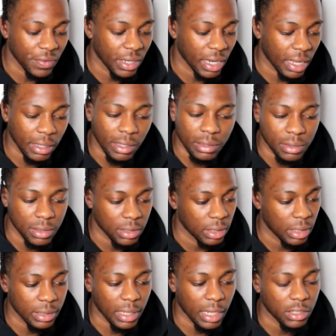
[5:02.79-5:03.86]
Like
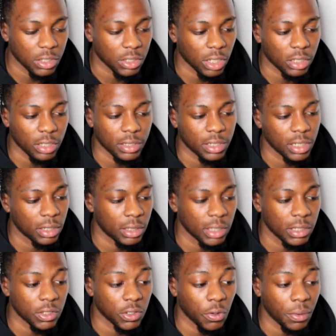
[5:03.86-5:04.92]
it's actually such a sick
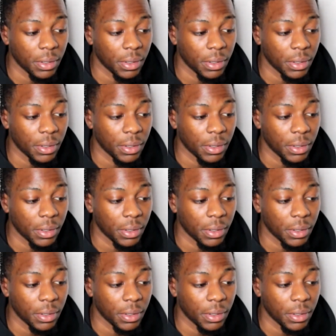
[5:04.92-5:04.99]
detail,